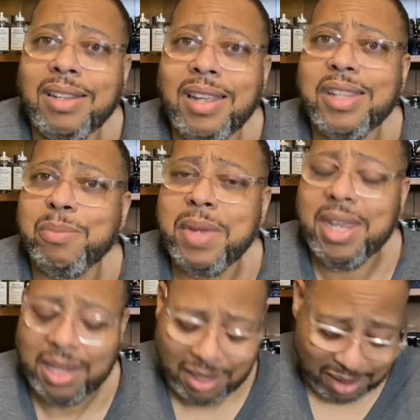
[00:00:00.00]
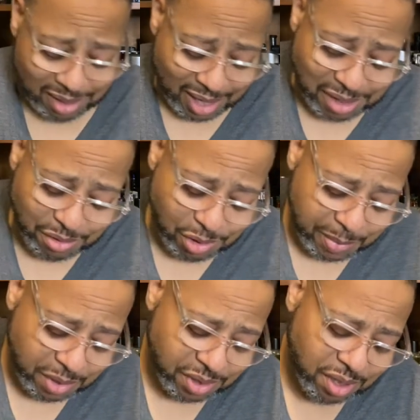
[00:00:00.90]
It's me. That's who
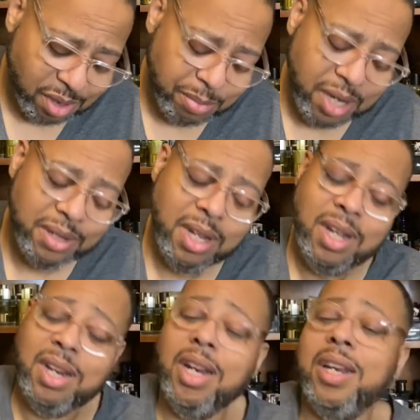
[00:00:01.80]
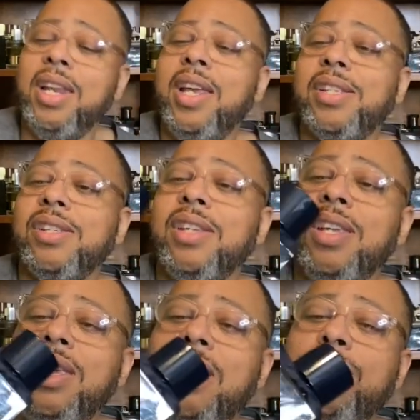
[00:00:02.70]
smells good. But nonetheless,
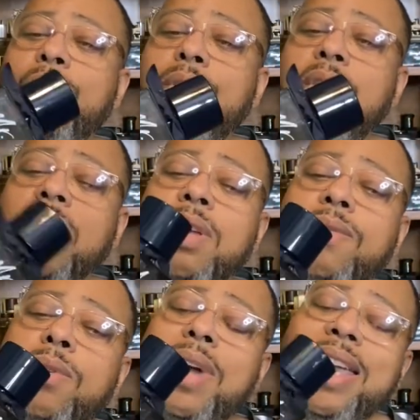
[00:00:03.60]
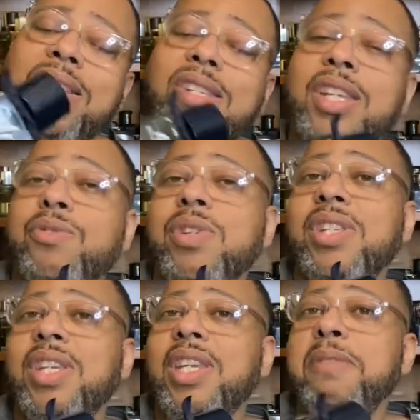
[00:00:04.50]
if you're looking for a
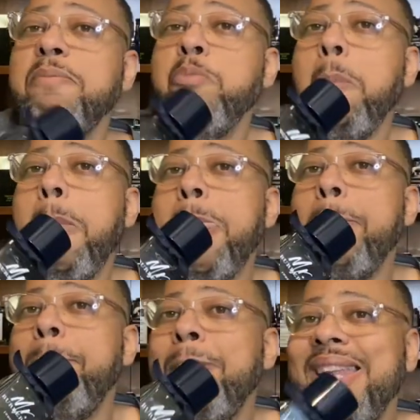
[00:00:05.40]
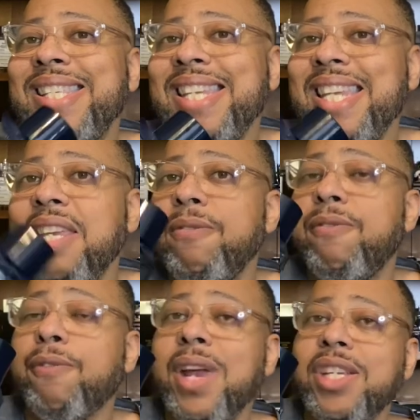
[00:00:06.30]
citrusy, minty,
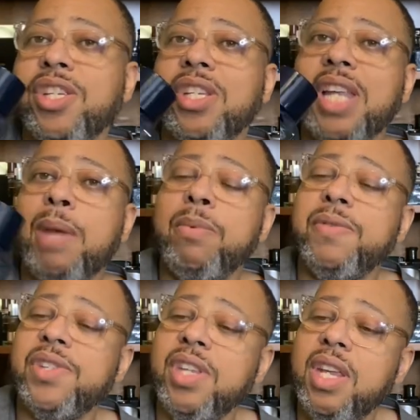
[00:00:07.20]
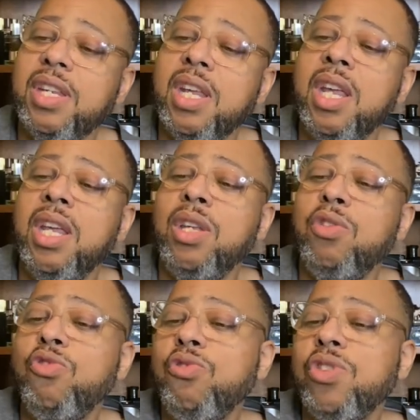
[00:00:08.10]
fresh type of scent,
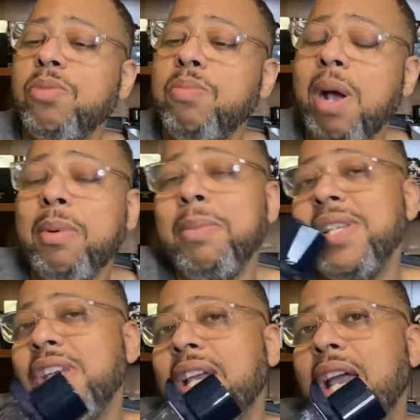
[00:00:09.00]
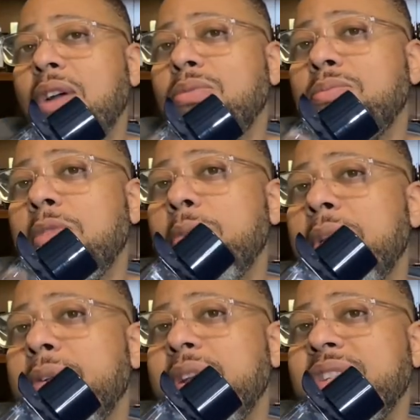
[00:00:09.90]
you should probably check out
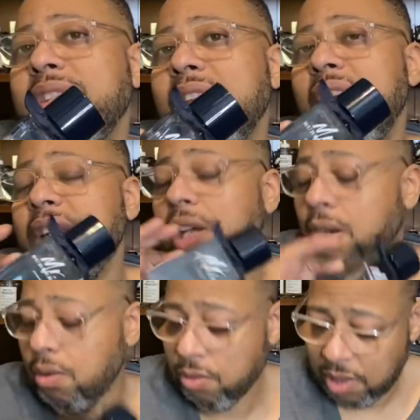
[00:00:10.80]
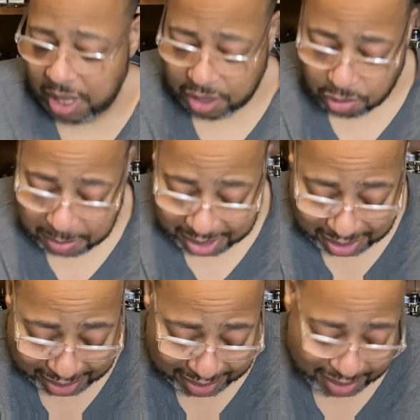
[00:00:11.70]
Burberry's Indigo, and you may
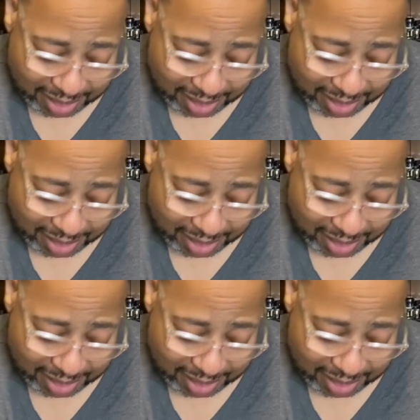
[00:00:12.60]
like it.